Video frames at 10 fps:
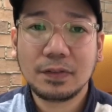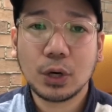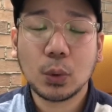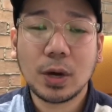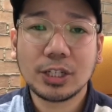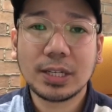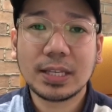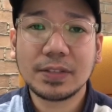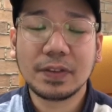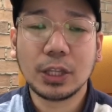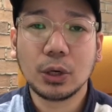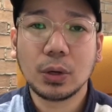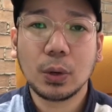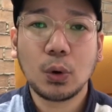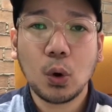if you are watching this
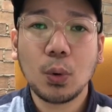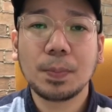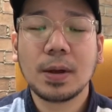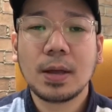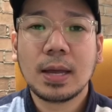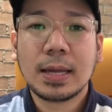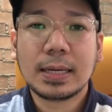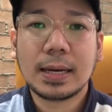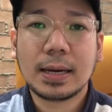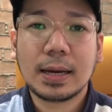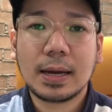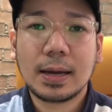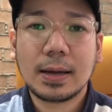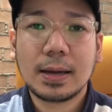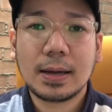video, I hope na